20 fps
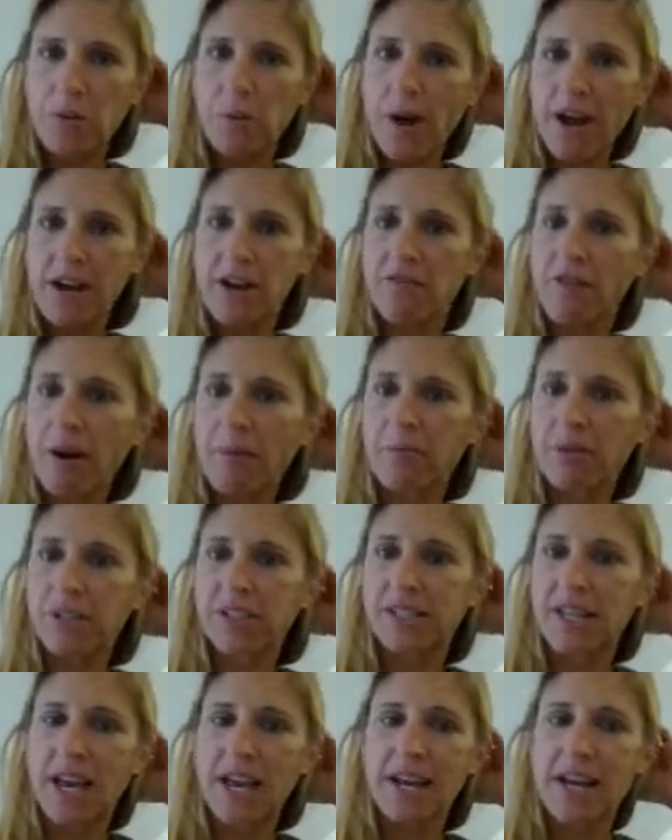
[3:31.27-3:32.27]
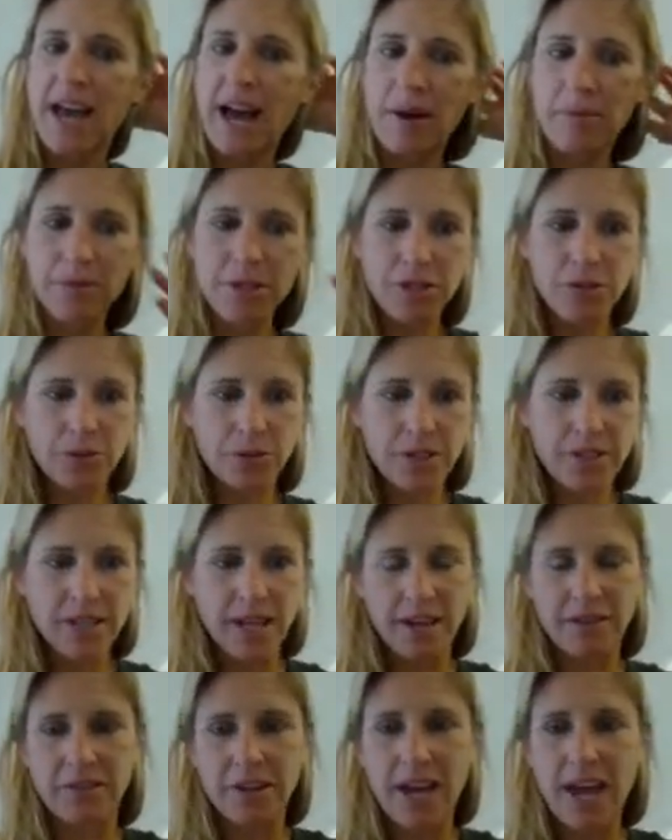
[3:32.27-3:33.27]
way to represent how many toys
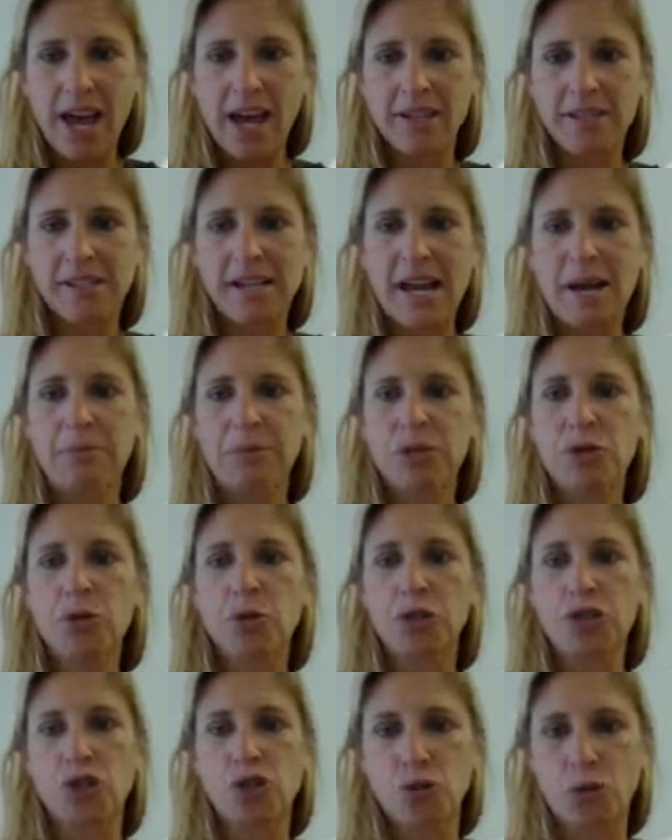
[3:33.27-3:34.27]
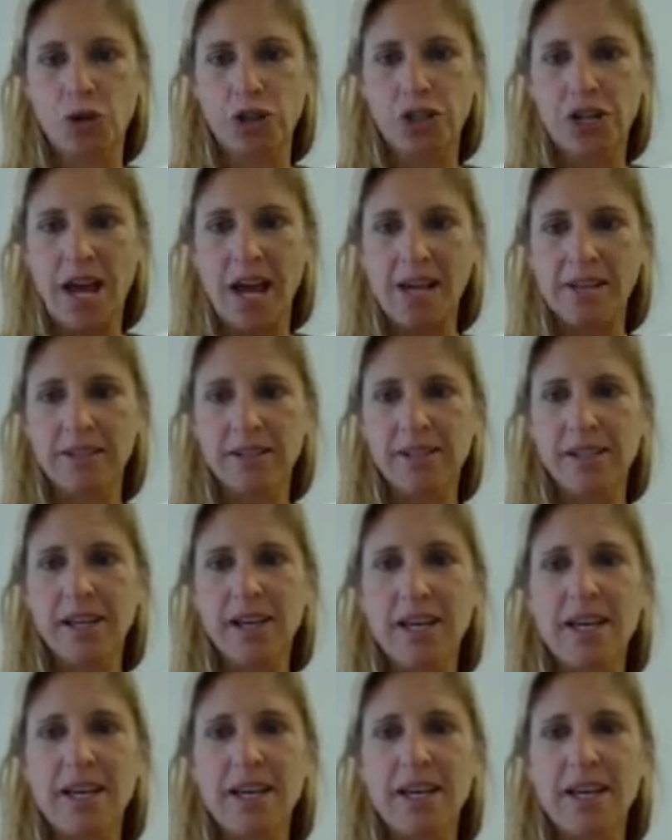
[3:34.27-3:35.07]
Henry has and how many toys George has.